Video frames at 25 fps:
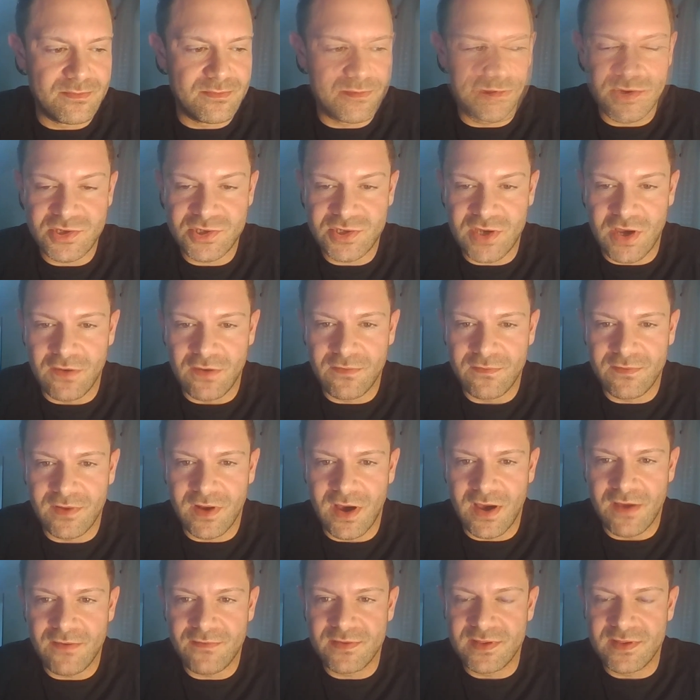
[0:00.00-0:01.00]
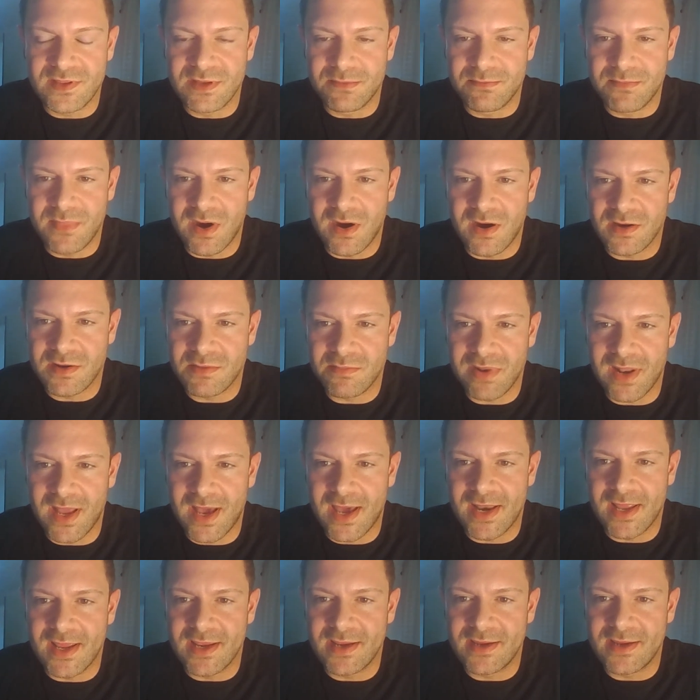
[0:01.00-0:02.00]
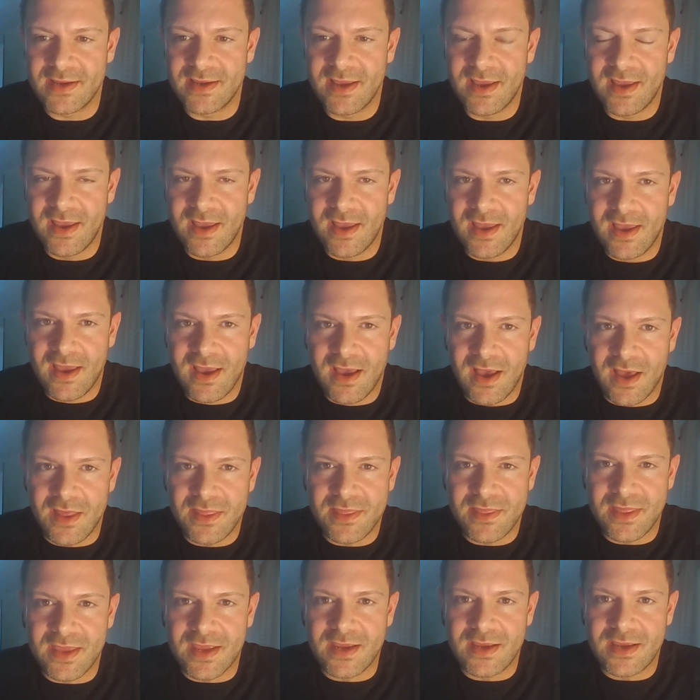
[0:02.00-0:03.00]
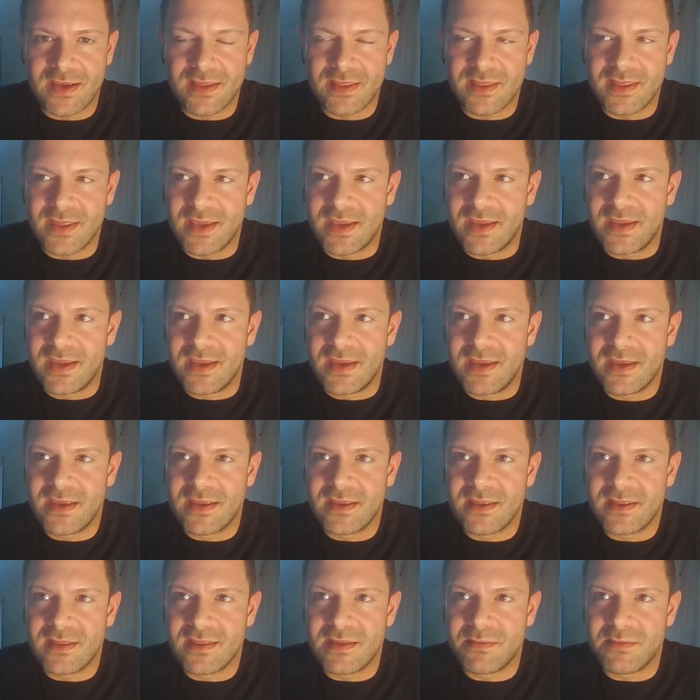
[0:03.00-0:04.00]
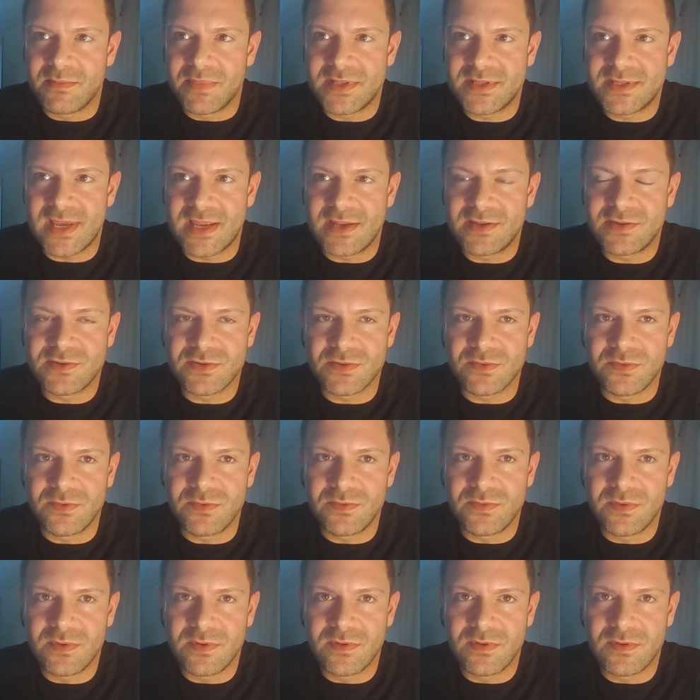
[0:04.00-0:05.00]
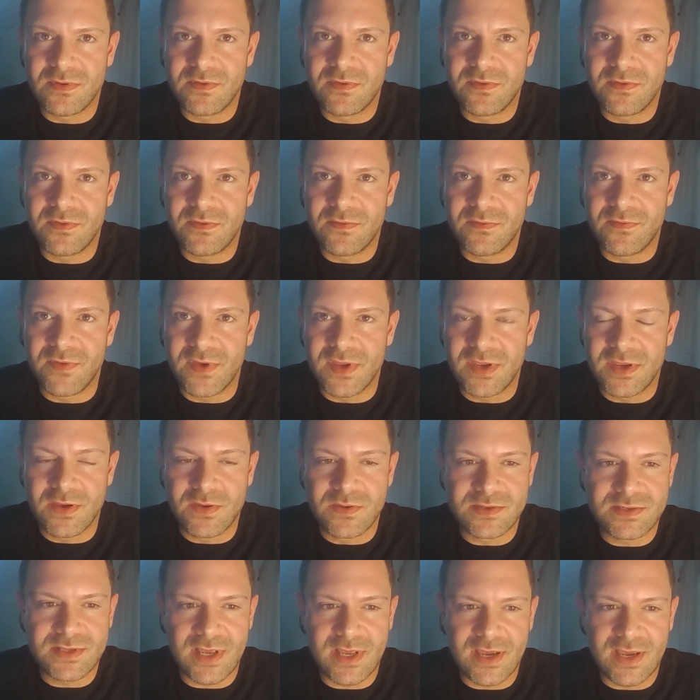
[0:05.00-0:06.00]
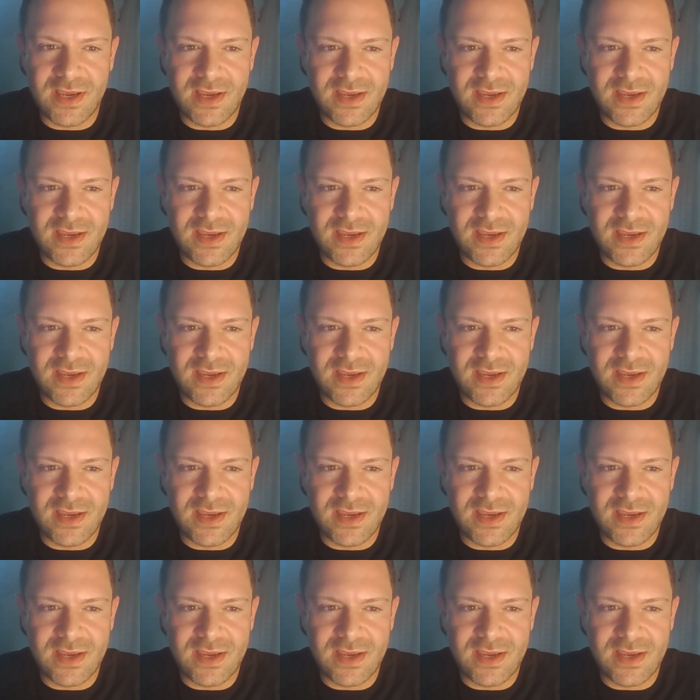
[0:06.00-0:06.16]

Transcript: shelf life and demand planning. I think the potential for use there